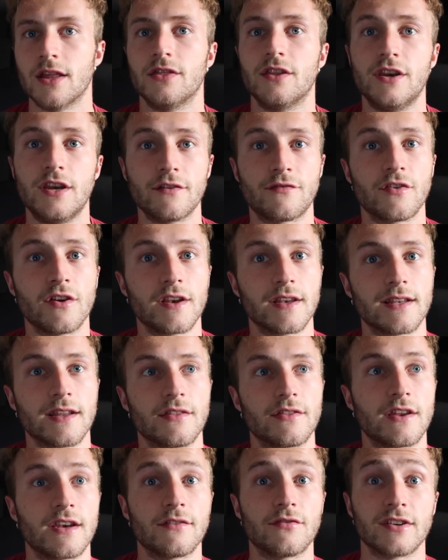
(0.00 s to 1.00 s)
the
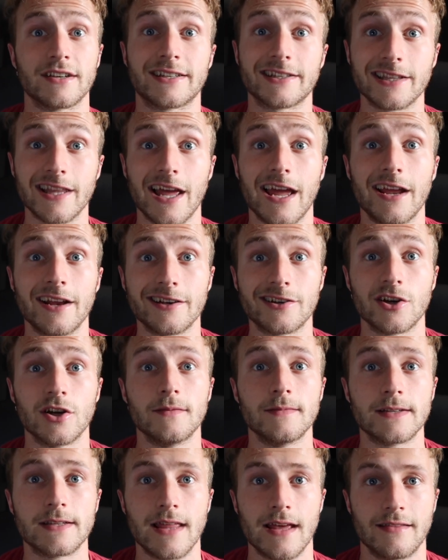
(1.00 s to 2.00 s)
different slang
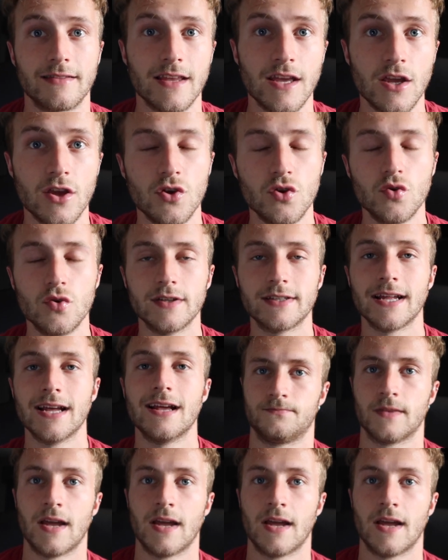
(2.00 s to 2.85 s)
terms that they use,